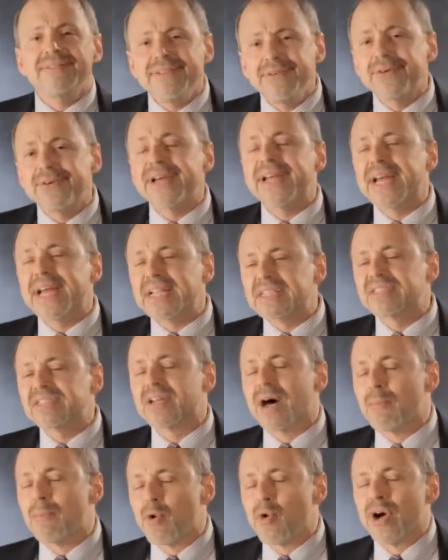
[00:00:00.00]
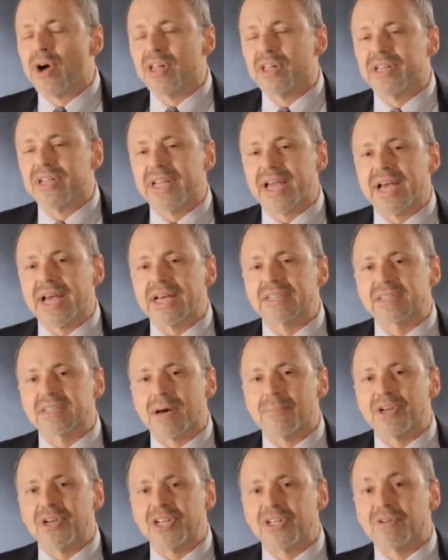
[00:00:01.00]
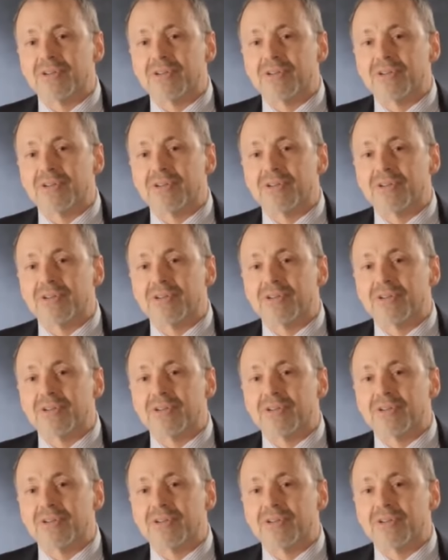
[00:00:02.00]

you could get some oil and gas coming to the